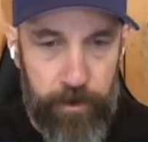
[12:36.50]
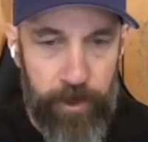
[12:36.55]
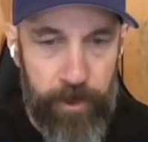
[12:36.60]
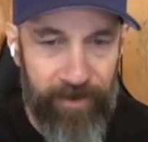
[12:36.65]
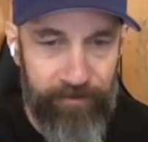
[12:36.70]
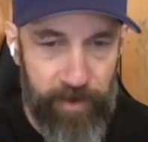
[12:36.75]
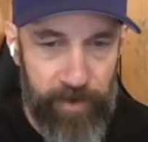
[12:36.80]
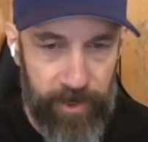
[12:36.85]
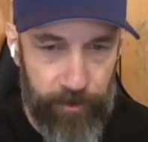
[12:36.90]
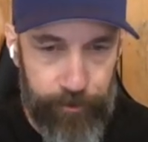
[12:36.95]

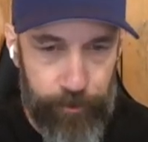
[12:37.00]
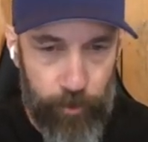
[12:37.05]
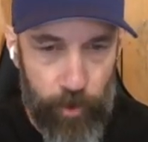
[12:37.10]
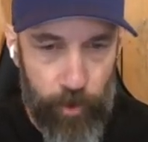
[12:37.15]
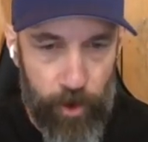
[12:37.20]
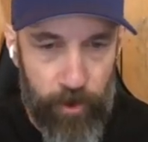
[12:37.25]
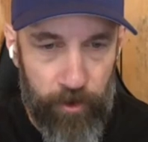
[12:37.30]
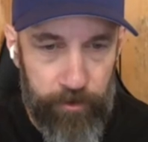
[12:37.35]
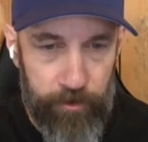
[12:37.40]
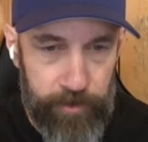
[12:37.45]
I've made it through
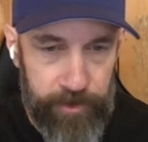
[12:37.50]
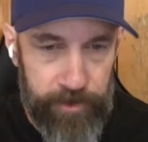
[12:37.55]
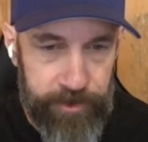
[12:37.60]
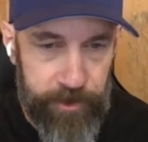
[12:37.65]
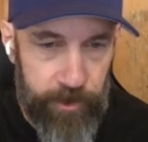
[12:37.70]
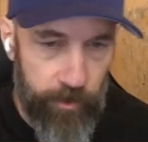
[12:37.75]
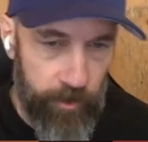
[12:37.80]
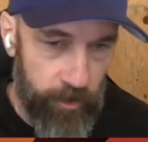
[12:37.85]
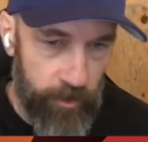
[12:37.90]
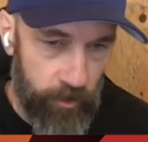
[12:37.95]
all the
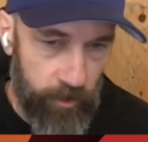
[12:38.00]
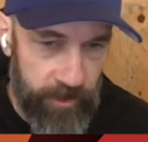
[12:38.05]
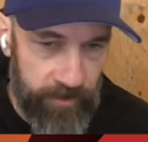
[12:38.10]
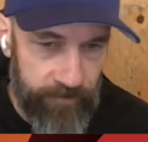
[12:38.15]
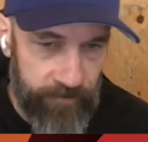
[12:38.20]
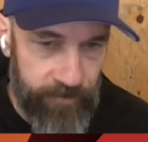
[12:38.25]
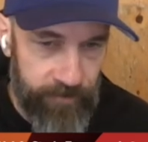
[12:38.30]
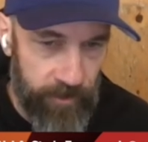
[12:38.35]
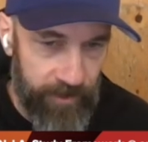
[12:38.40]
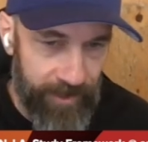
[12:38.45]
material
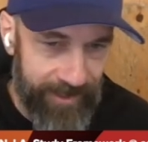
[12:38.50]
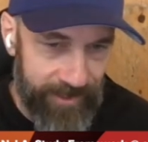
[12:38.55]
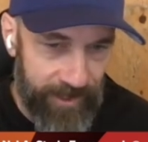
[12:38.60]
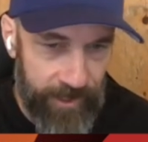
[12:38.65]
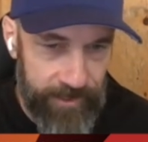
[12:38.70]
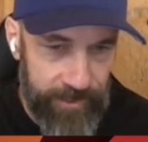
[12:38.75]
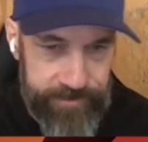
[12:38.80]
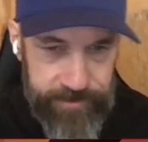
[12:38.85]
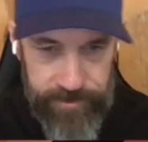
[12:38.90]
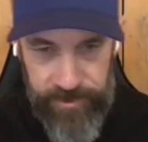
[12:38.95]
and feel like
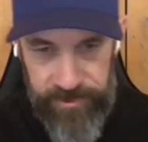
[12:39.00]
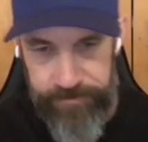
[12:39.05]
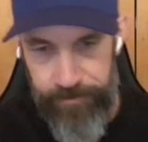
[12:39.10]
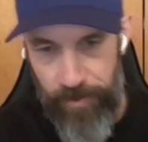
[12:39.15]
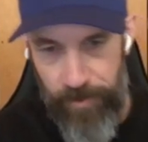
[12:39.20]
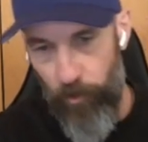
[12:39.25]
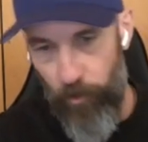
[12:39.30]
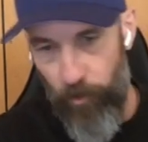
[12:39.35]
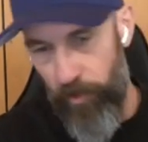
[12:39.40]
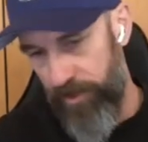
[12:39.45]
IT is
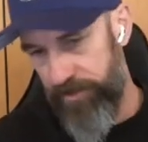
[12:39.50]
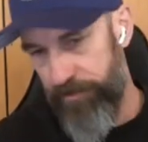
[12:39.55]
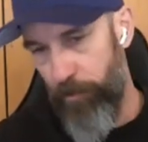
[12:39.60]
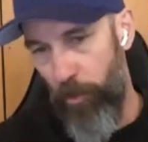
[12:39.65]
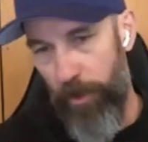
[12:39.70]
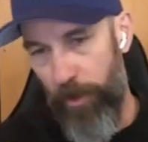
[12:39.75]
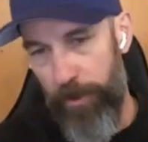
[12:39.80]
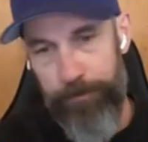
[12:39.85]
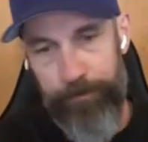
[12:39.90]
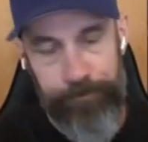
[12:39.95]
my weakest
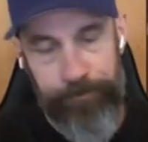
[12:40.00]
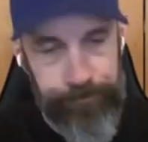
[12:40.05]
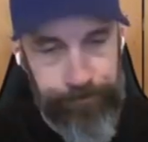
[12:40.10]
point.